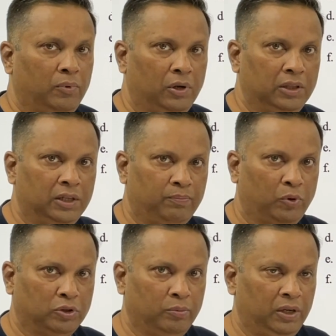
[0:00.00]
all the
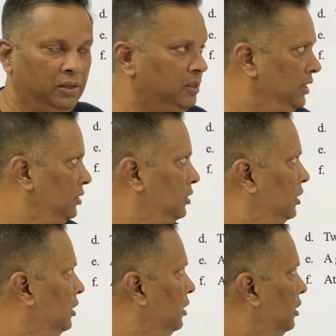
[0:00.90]
possible things.
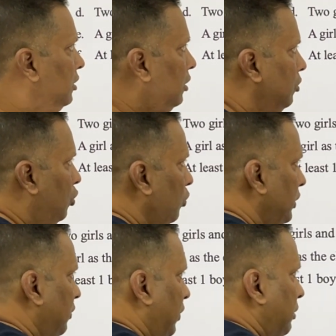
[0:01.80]
Now go
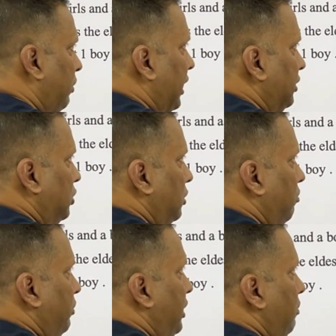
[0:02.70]
with one branch,
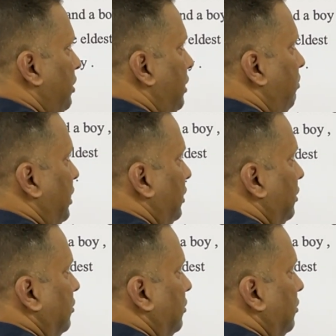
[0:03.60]
B, B, B.